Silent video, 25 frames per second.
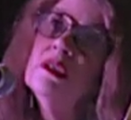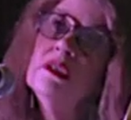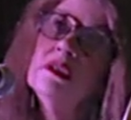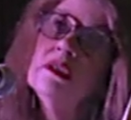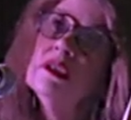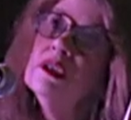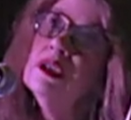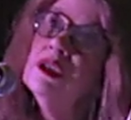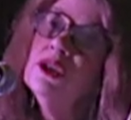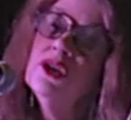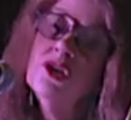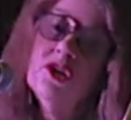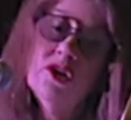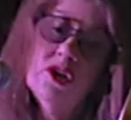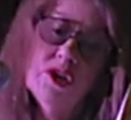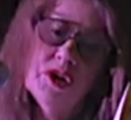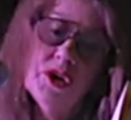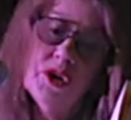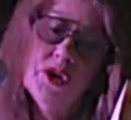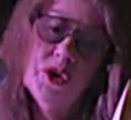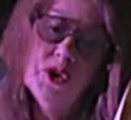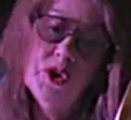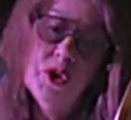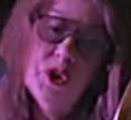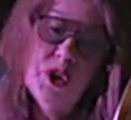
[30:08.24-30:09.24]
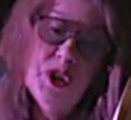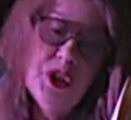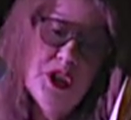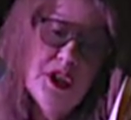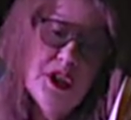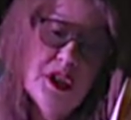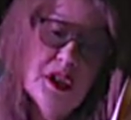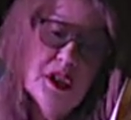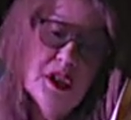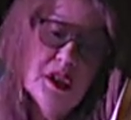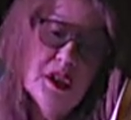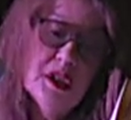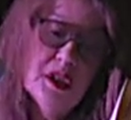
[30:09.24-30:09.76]
that are not
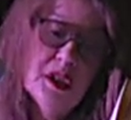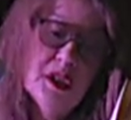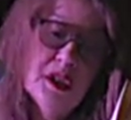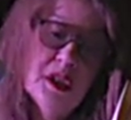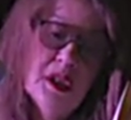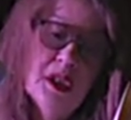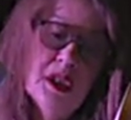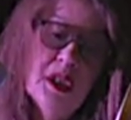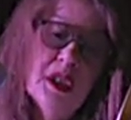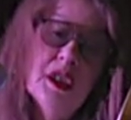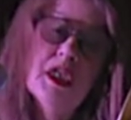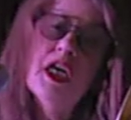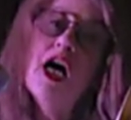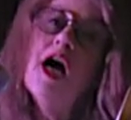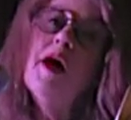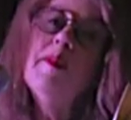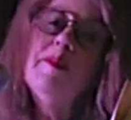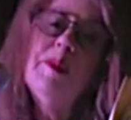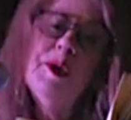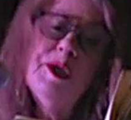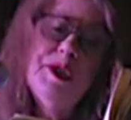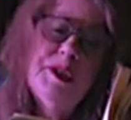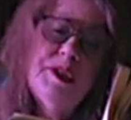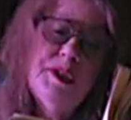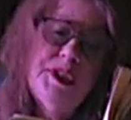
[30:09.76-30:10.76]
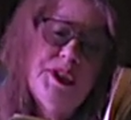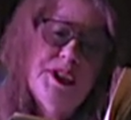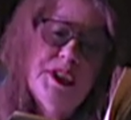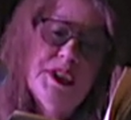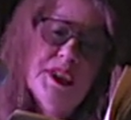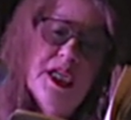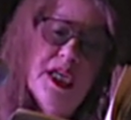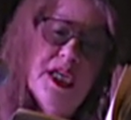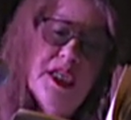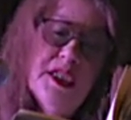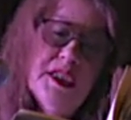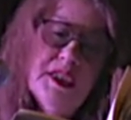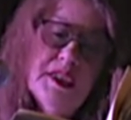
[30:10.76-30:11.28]
yours. Couples
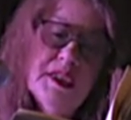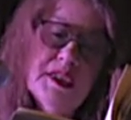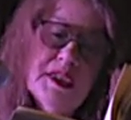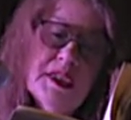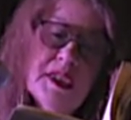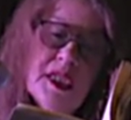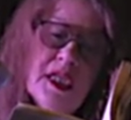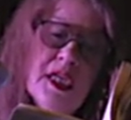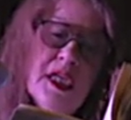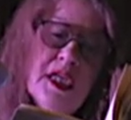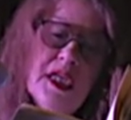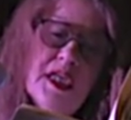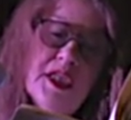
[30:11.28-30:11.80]
kiss